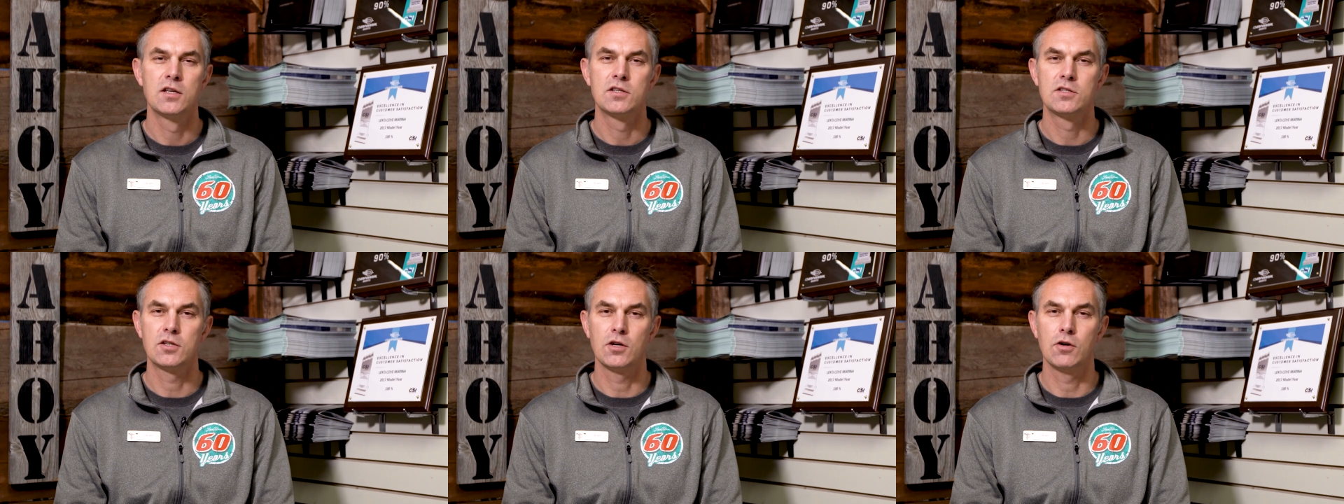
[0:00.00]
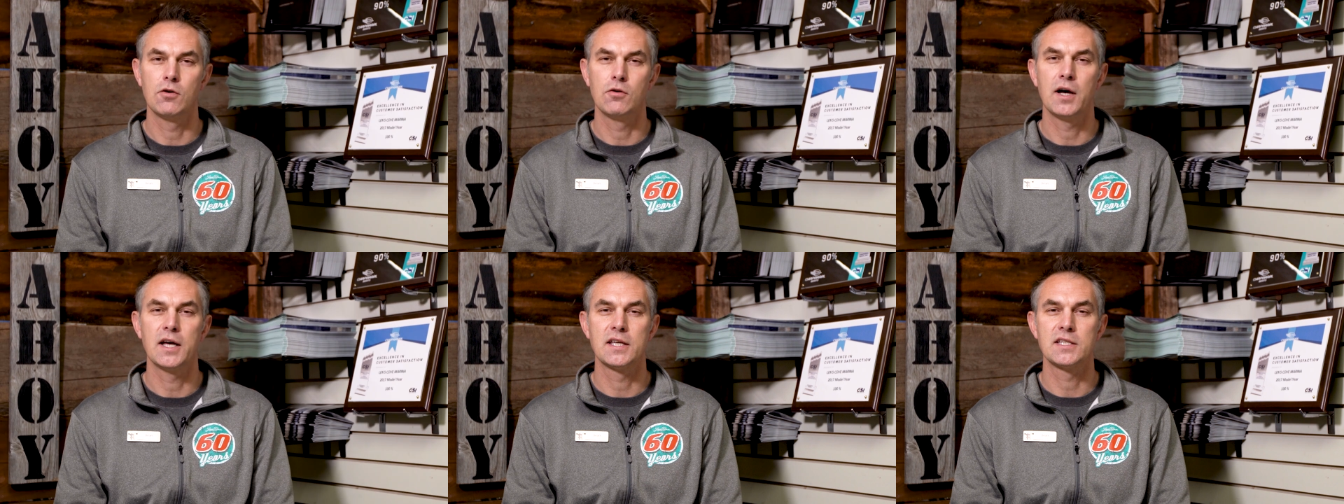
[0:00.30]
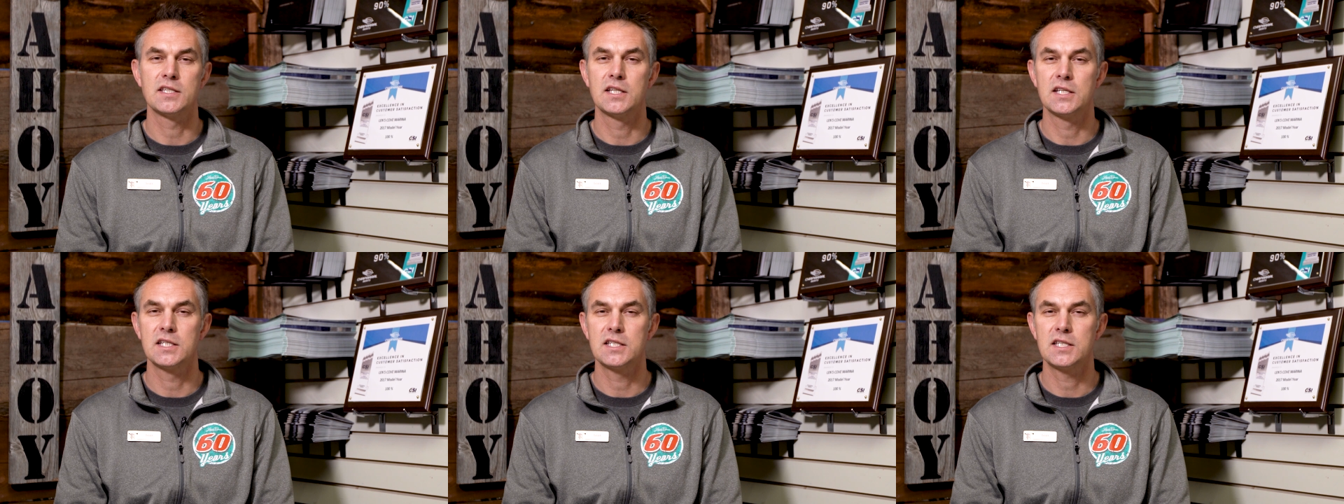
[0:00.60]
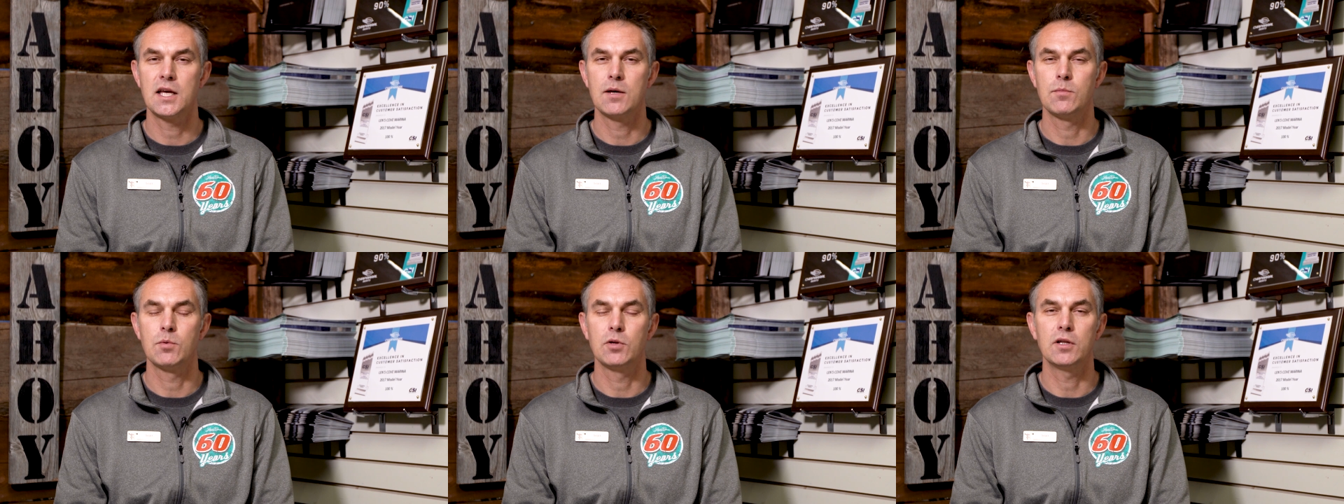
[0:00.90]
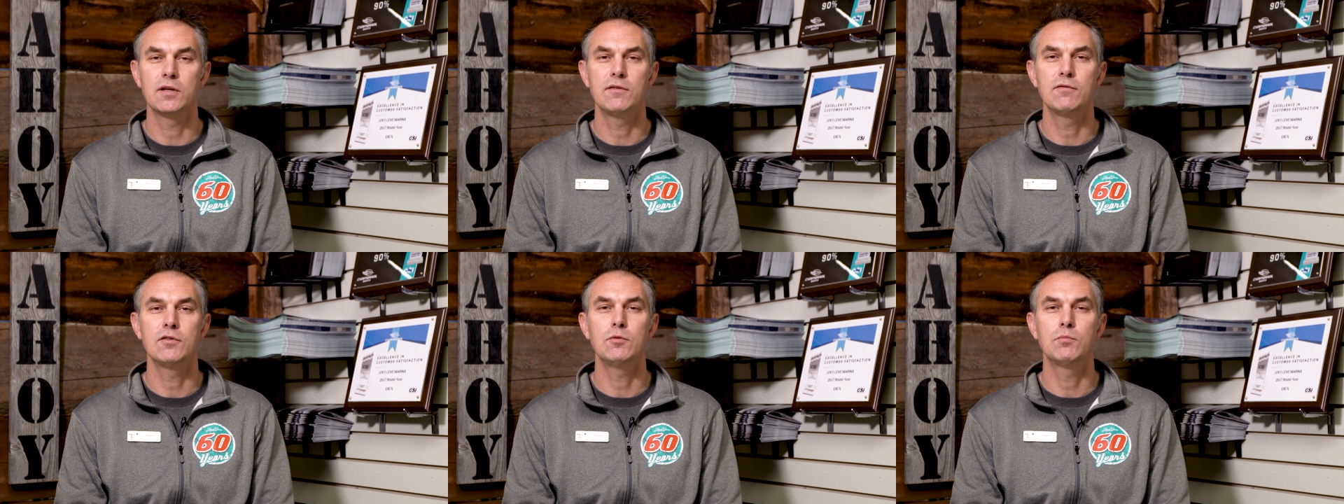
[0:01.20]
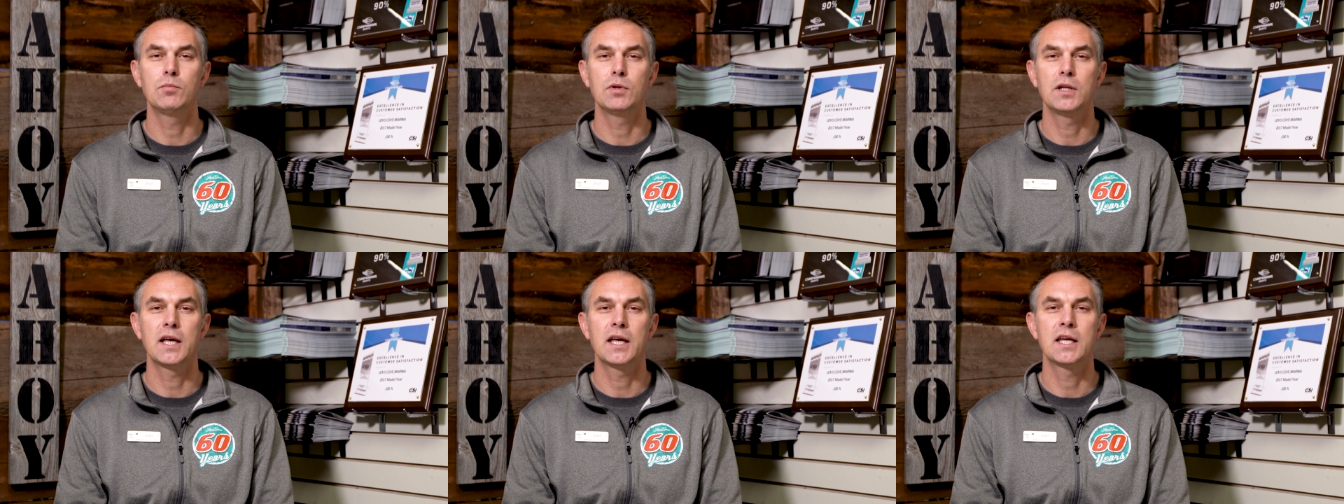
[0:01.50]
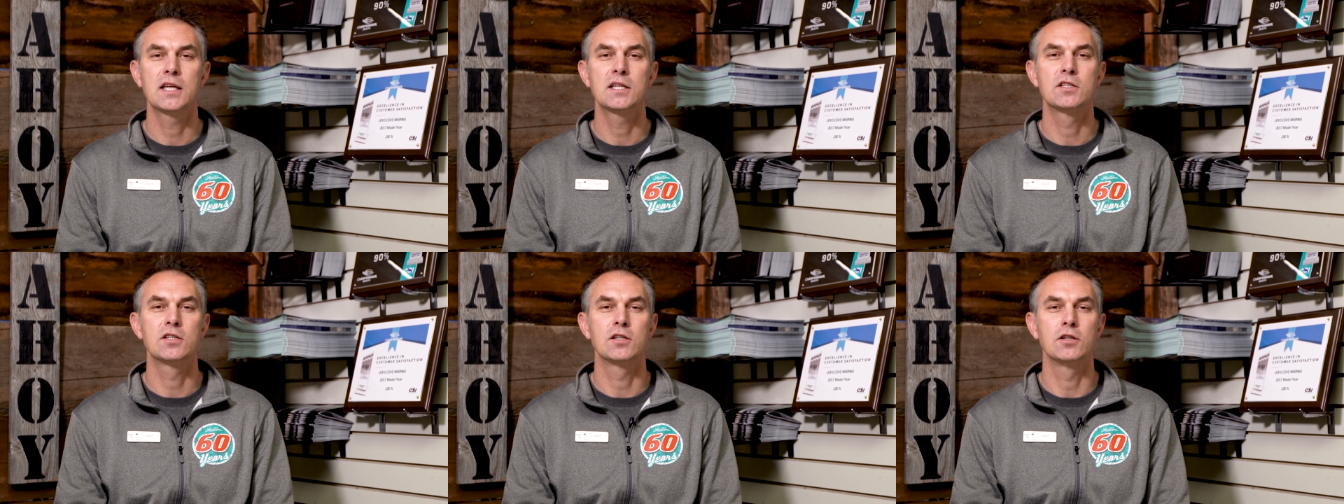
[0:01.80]
So as an example, if you
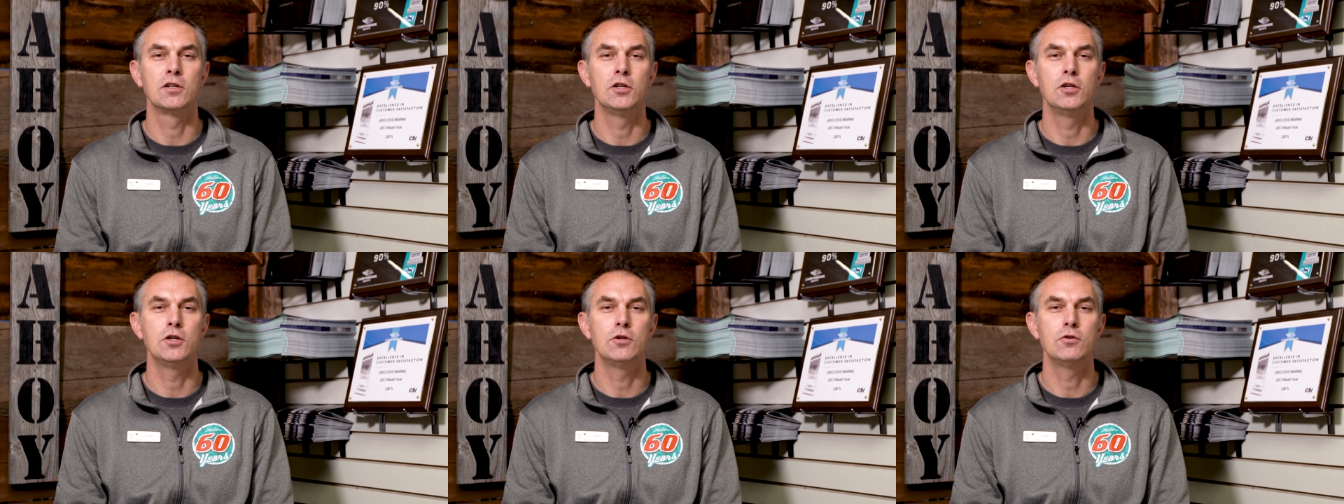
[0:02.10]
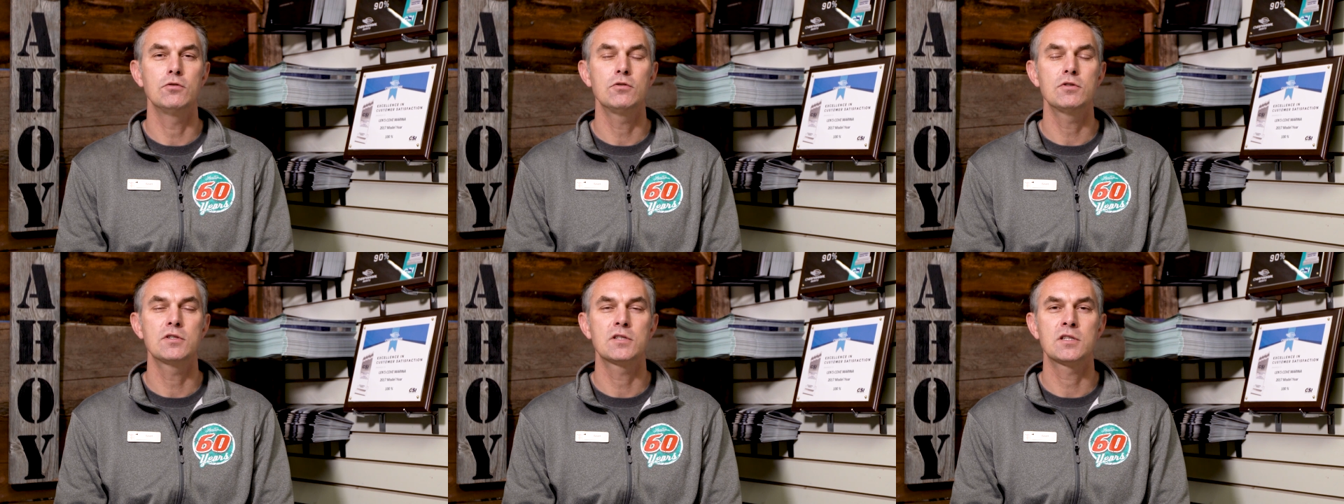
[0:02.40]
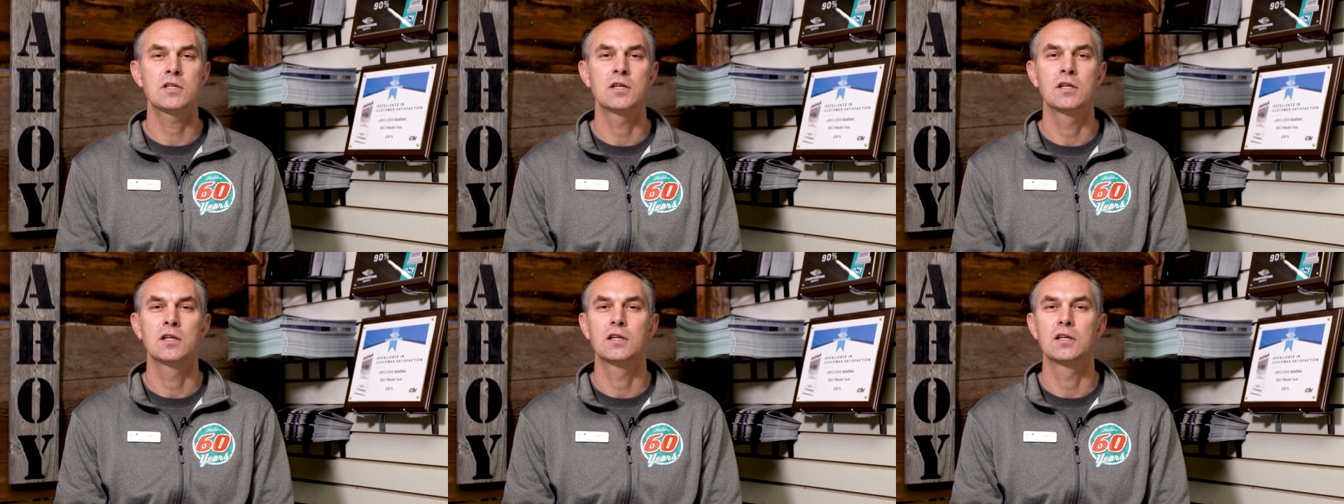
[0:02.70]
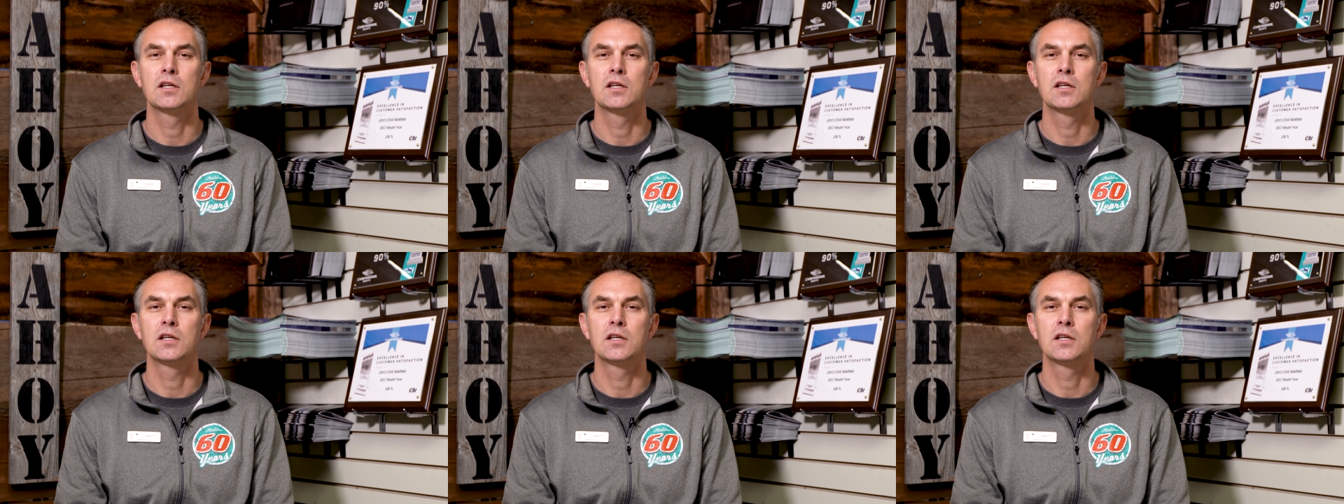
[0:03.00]
plan to use